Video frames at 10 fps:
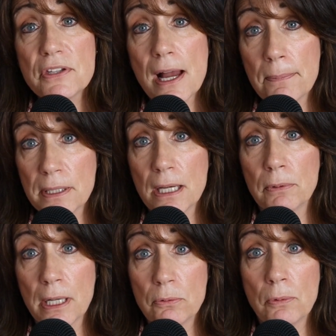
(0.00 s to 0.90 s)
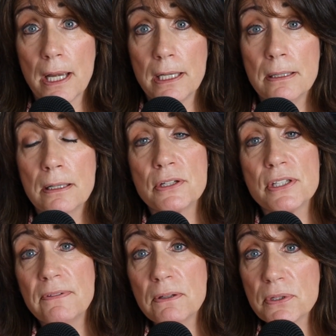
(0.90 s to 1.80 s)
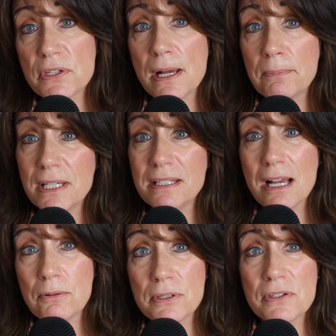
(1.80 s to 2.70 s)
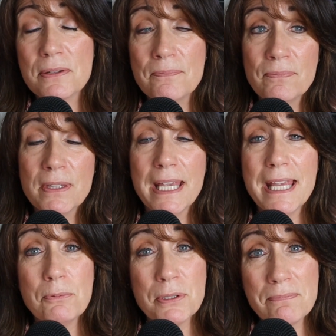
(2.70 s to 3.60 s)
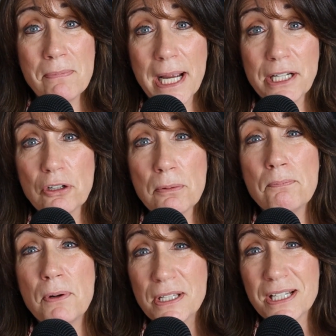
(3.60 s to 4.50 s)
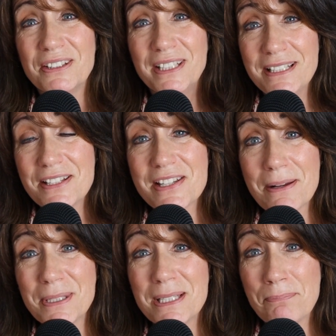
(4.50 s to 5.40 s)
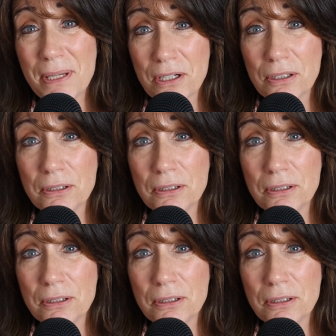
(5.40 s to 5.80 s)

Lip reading: get on top of that right away. Because if it was something that was, it was minor, but it could lead to something